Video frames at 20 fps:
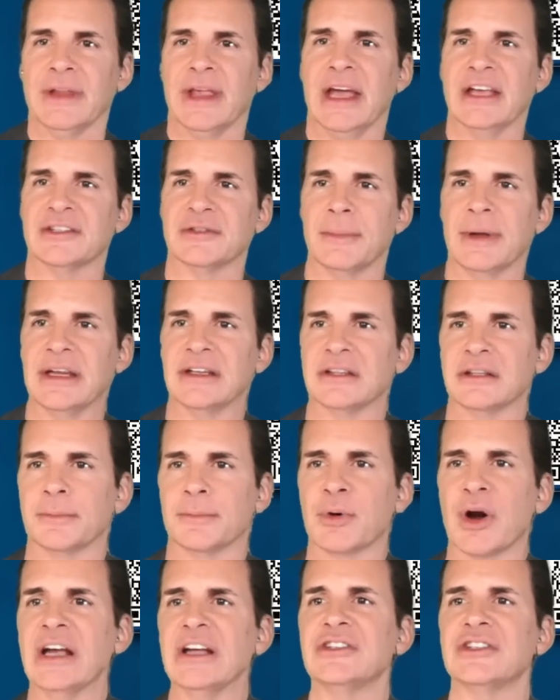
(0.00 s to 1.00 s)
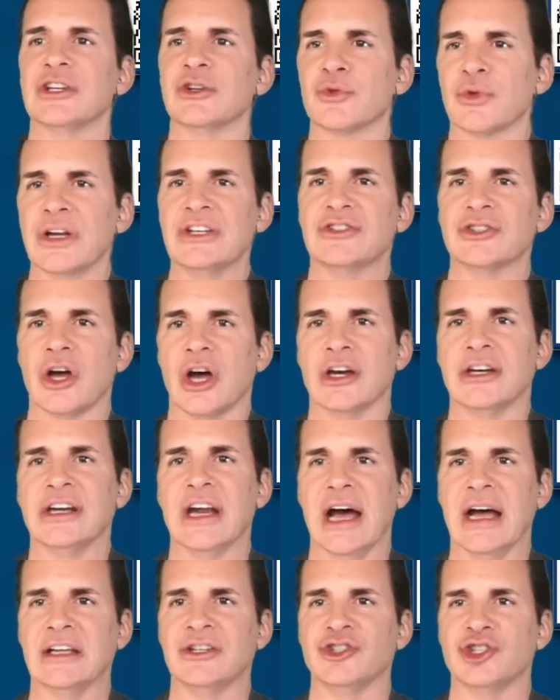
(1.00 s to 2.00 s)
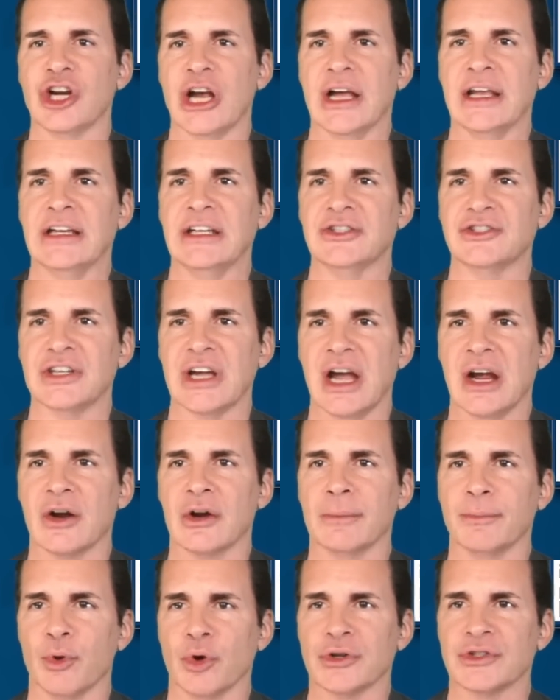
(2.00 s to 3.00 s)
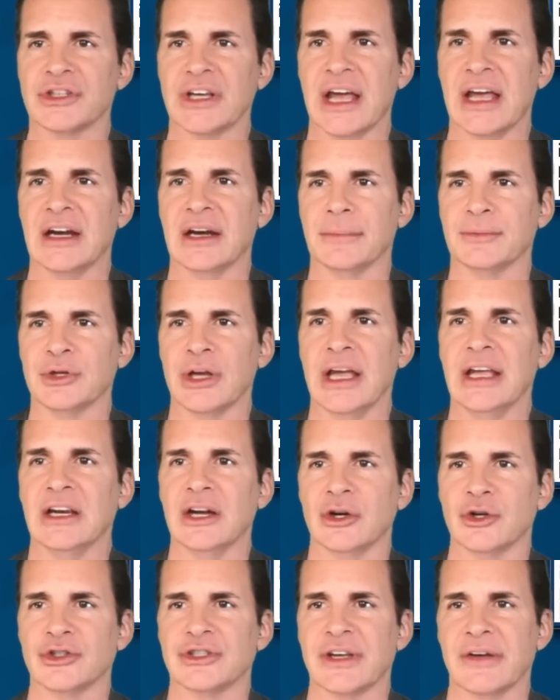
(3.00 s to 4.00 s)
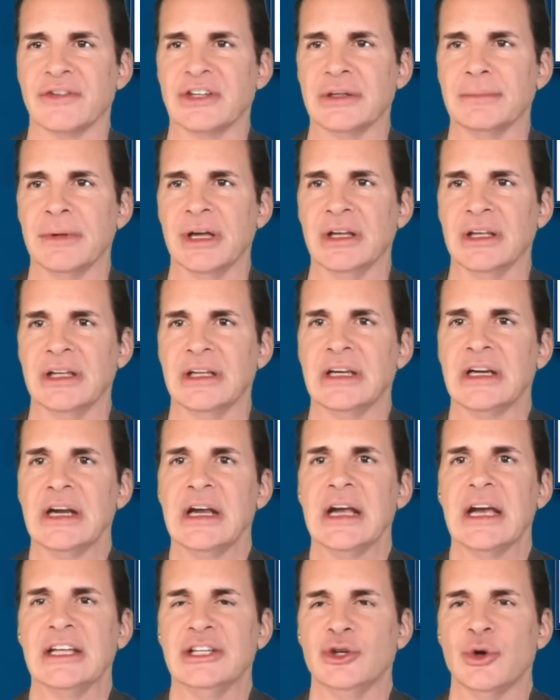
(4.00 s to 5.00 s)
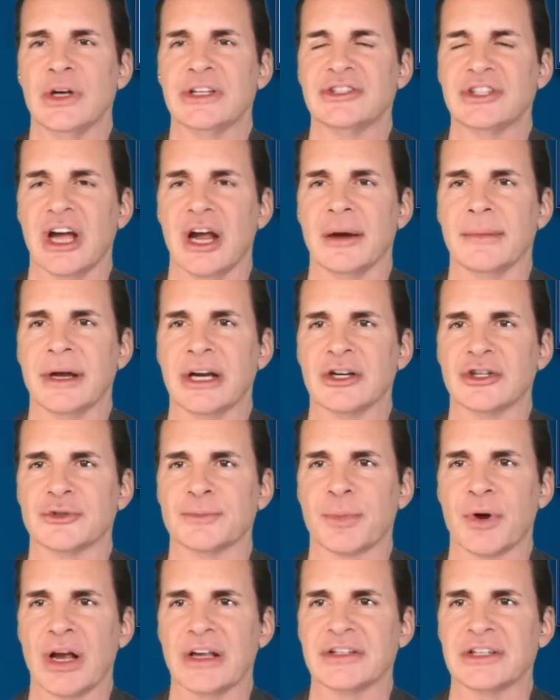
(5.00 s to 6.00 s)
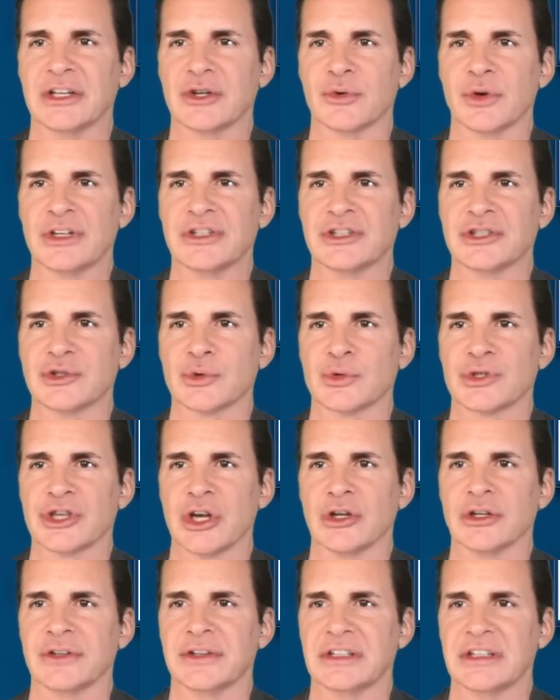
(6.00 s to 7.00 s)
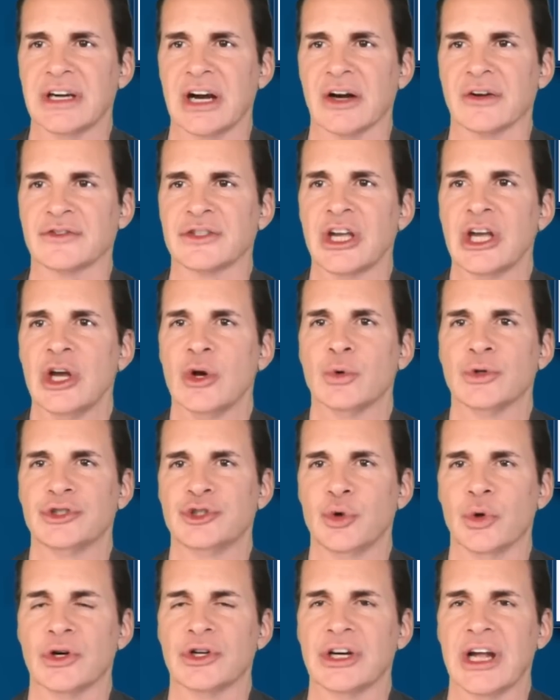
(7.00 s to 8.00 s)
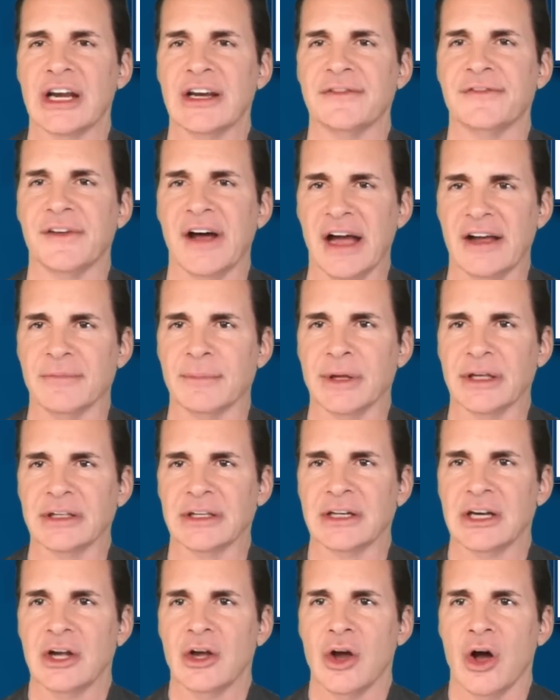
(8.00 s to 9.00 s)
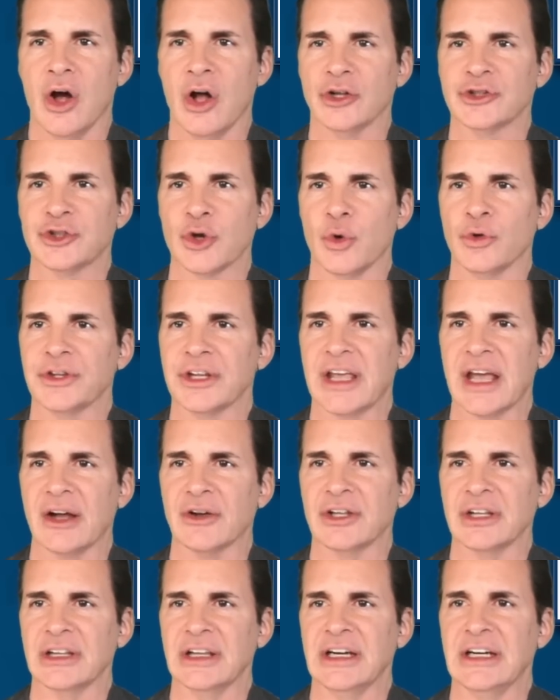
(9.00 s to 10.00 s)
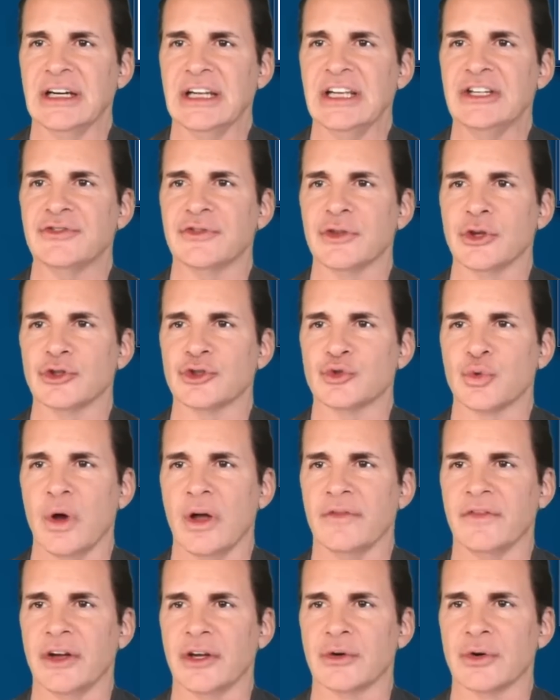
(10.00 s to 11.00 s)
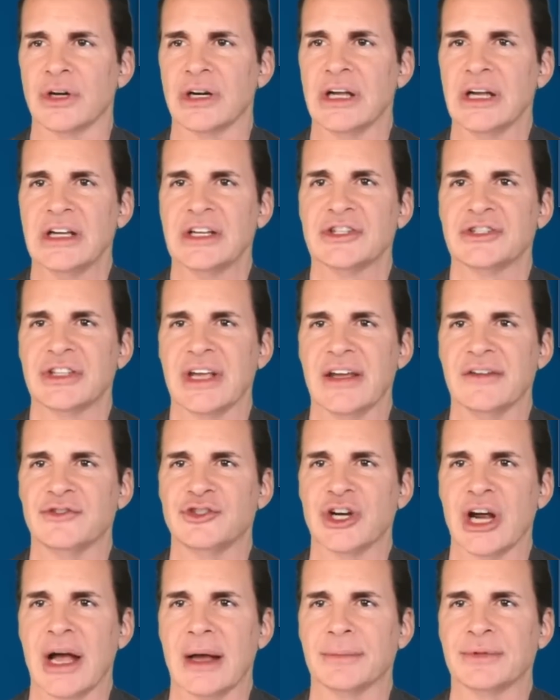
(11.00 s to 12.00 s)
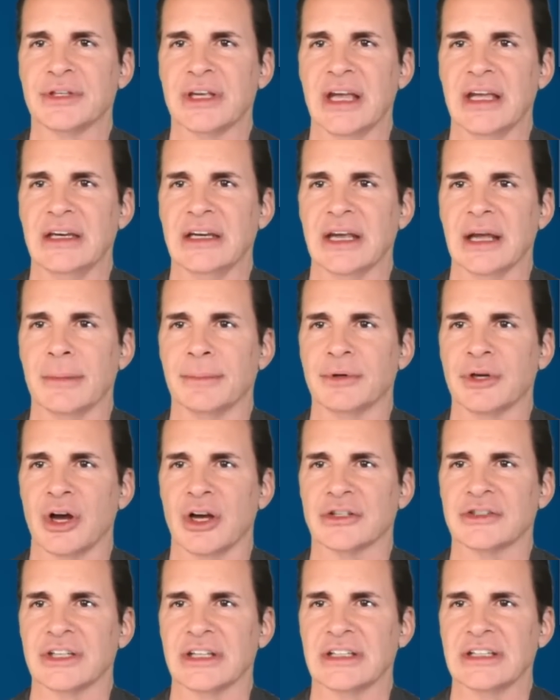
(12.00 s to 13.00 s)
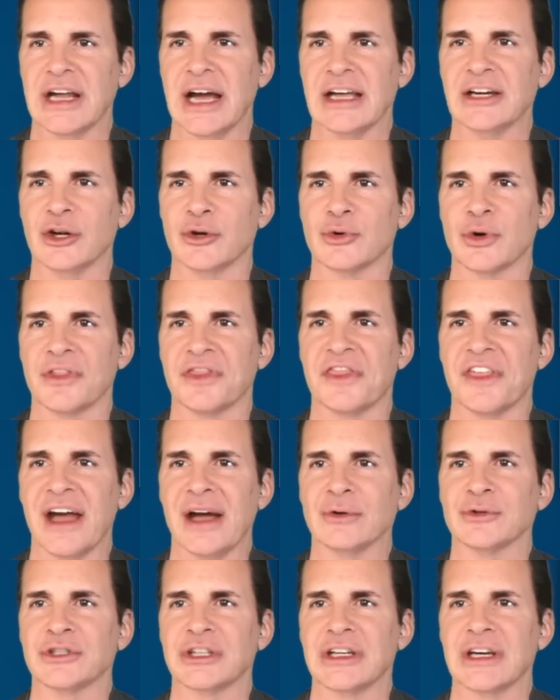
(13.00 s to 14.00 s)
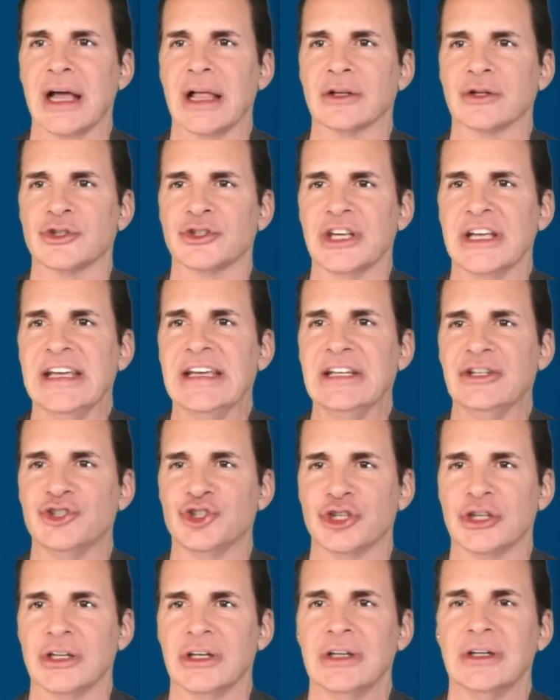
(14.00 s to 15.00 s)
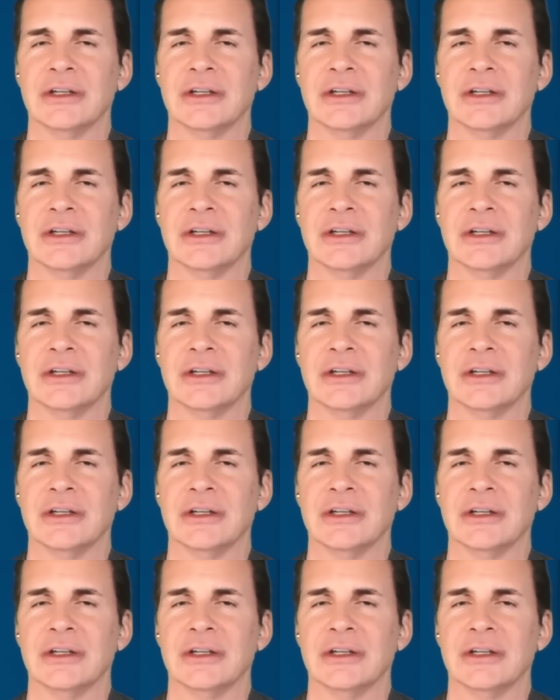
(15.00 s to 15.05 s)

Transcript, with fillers: Estimated the price increase on non-Chinese tire imports added up to 817 million, and U.S. tire makers' price increase as a result of the tariffs was 295 million. All told, the calculated each of those 1,200 saved jobs, ending up costing 900,000 dollars each